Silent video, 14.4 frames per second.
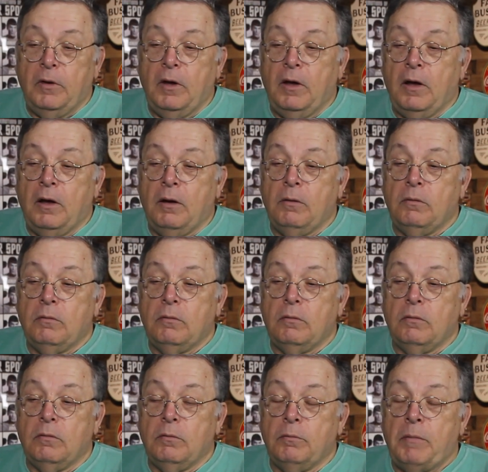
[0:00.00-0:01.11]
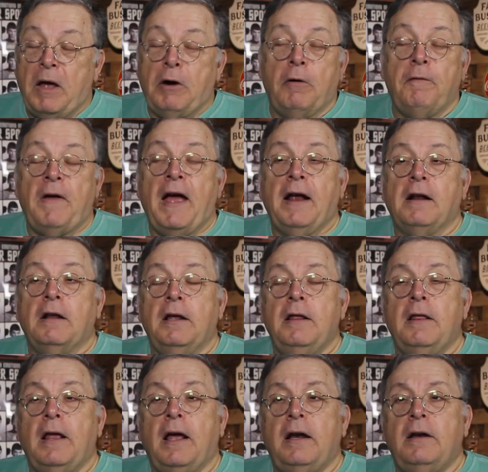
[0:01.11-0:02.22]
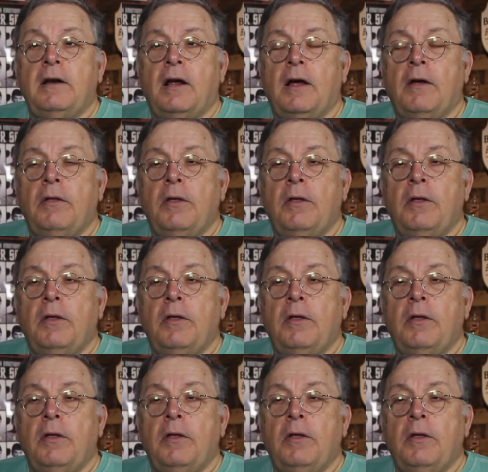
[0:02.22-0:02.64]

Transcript: uh, matter of factly that uh,